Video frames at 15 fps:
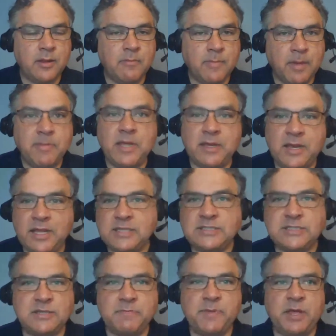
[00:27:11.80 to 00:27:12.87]
Maybe he
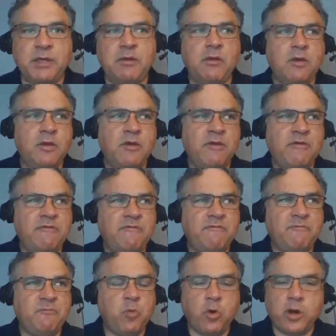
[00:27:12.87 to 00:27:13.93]
needs to be
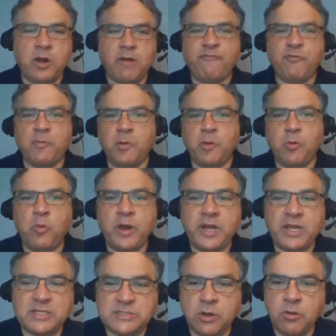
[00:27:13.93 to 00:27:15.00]
more comfortable when
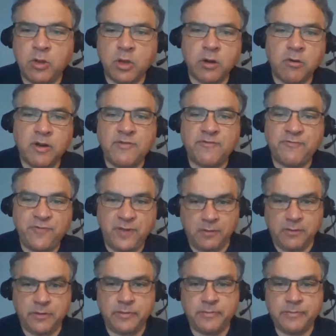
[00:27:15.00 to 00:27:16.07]
he's no longer on the
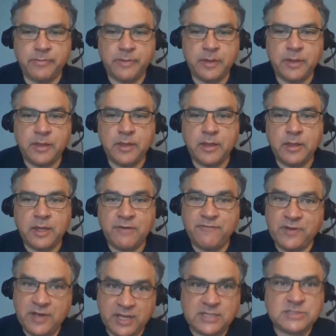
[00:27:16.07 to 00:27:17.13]
field. If
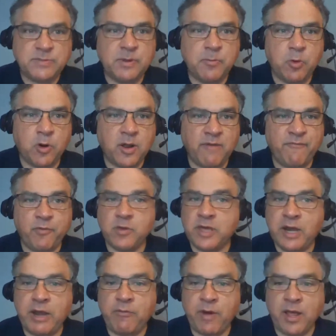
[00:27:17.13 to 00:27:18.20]
he needs to be more comfortable,
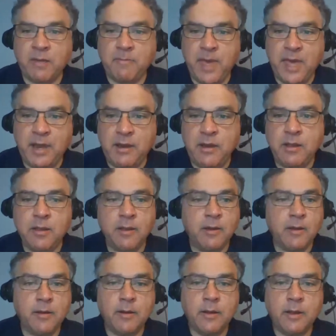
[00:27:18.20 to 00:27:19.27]
can I recommend
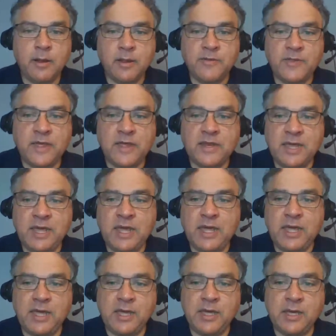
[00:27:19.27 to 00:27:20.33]
that
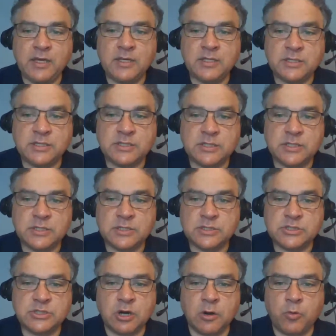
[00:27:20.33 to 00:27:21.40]
he
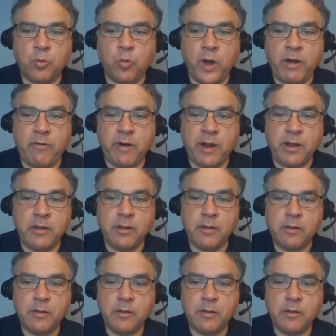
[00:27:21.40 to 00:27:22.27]
start wearing